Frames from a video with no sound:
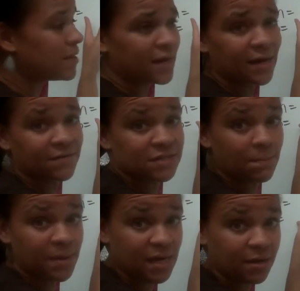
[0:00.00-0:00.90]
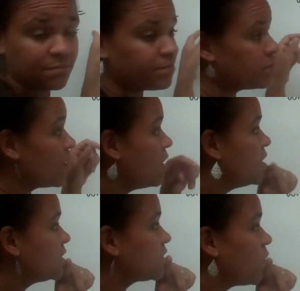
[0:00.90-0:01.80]
they didn't give us a b.
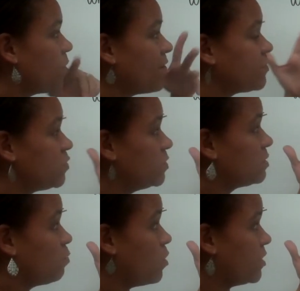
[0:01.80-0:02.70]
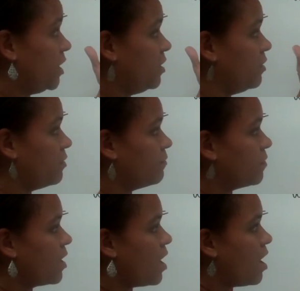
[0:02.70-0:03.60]
So we have to do some work here.
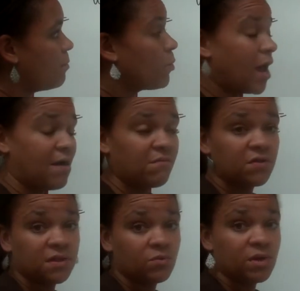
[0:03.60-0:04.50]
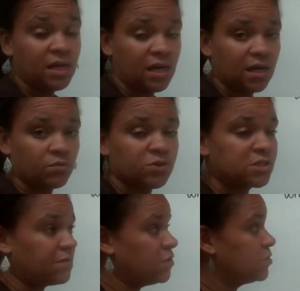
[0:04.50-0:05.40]
We have everything we need, we
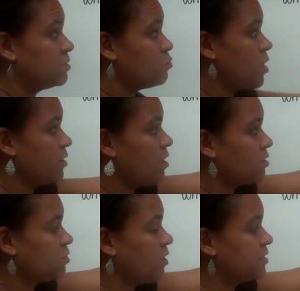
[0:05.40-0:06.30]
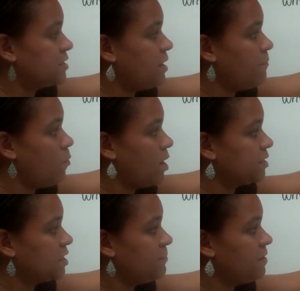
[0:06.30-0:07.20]
just have to do some work. So our step 1
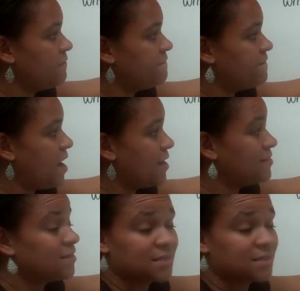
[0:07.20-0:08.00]
is going to be to find the